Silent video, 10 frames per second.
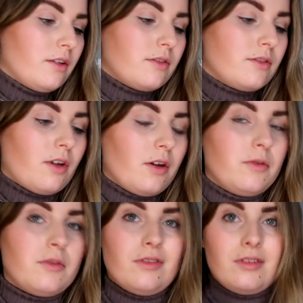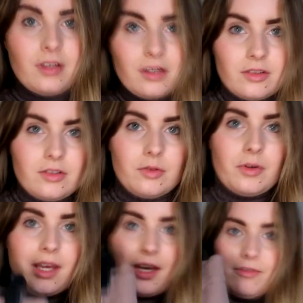so do
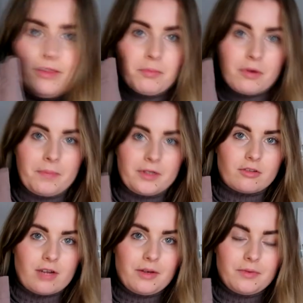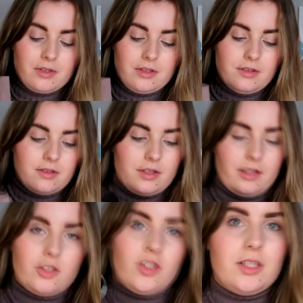I have the proper trousers
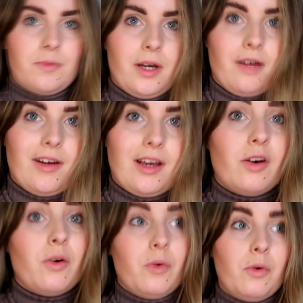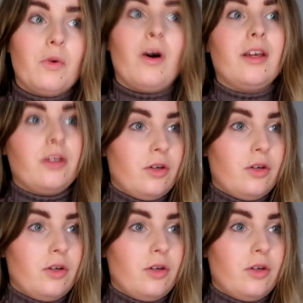like she's wearing or I